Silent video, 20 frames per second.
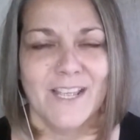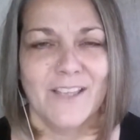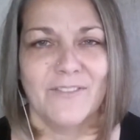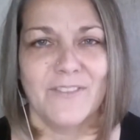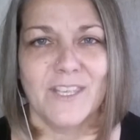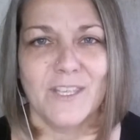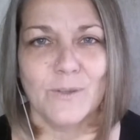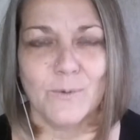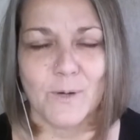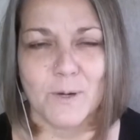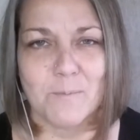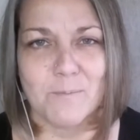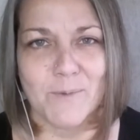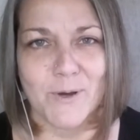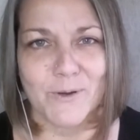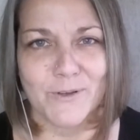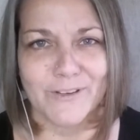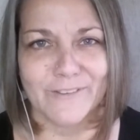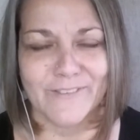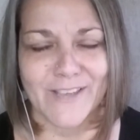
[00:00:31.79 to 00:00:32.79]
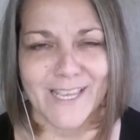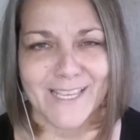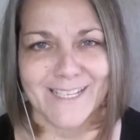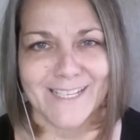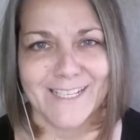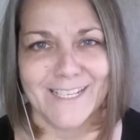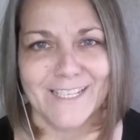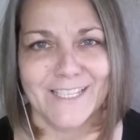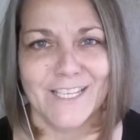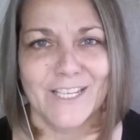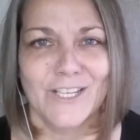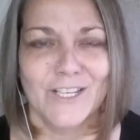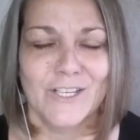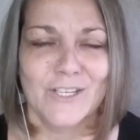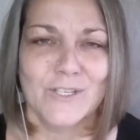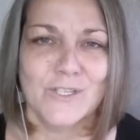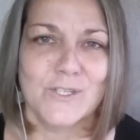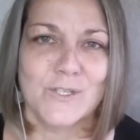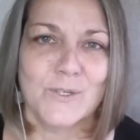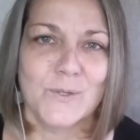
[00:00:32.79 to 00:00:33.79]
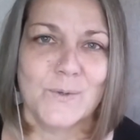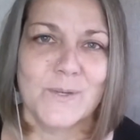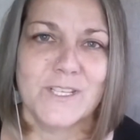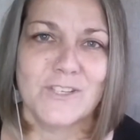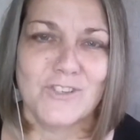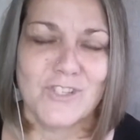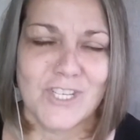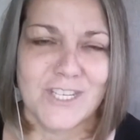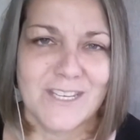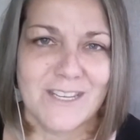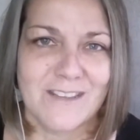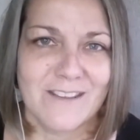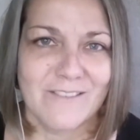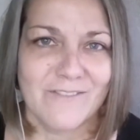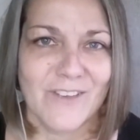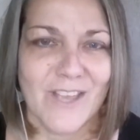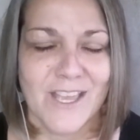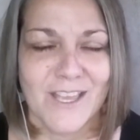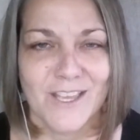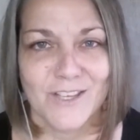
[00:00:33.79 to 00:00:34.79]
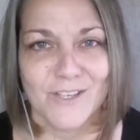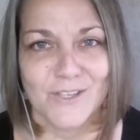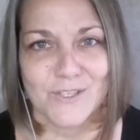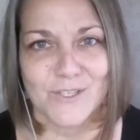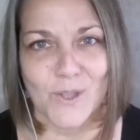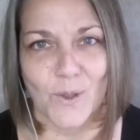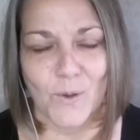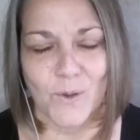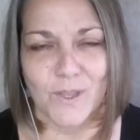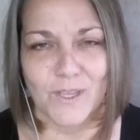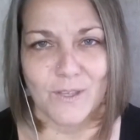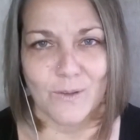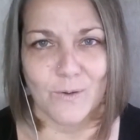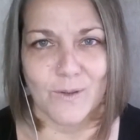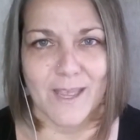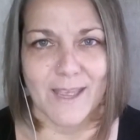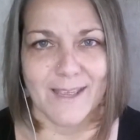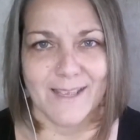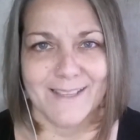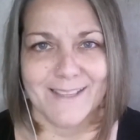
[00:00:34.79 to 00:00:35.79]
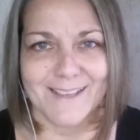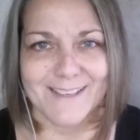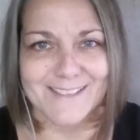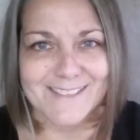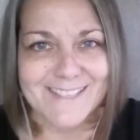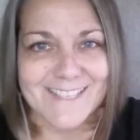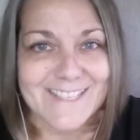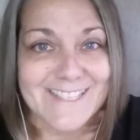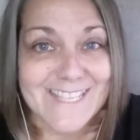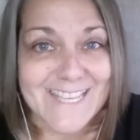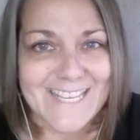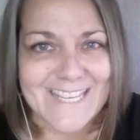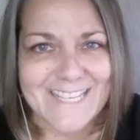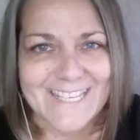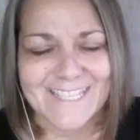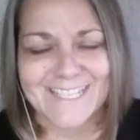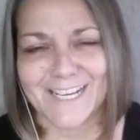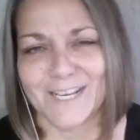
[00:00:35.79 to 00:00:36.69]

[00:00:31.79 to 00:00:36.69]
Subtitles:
that you are motivated to achieve so you can succeed.